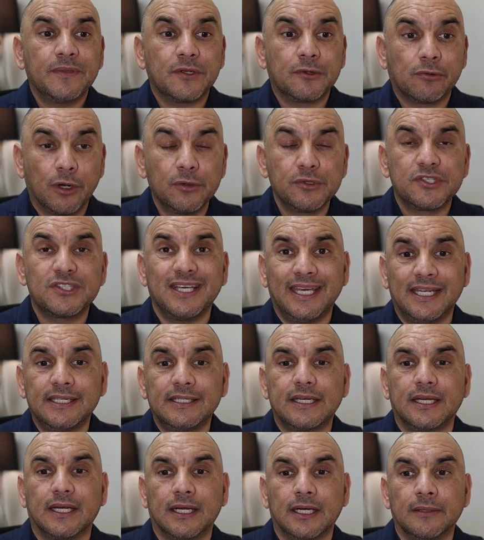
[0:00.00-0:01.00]
gross
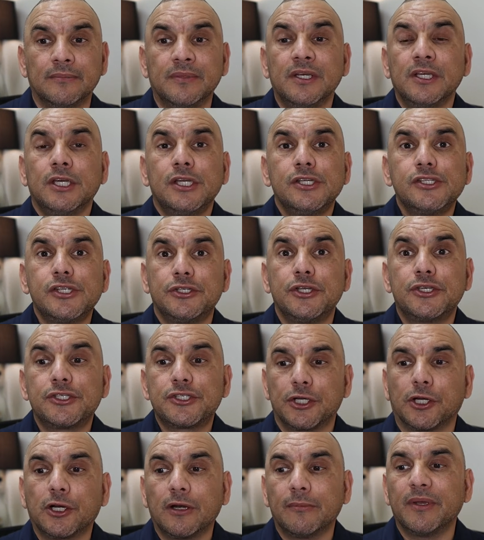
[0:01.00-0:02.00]
income to
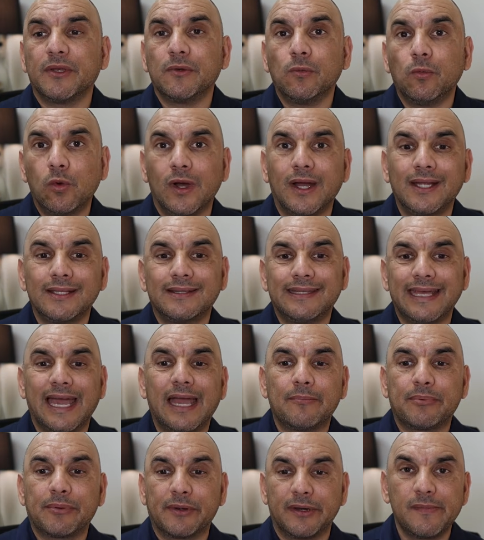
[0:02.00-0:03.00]
determine what
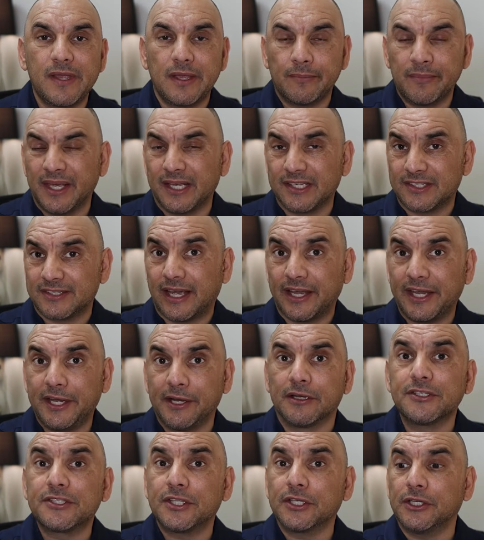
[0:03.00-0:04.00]
that premium is. Now,
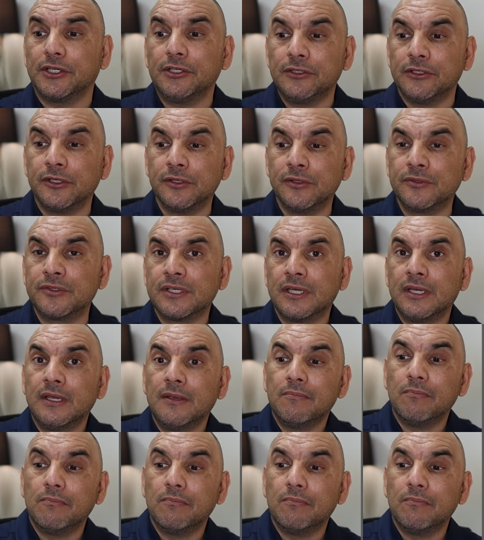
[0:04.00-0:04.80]
here's the good news.